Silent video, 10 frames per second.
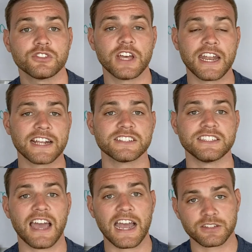it's not actually
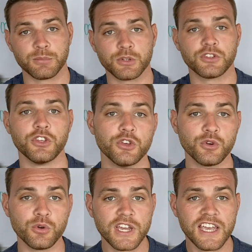taxable to
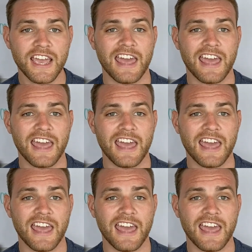you.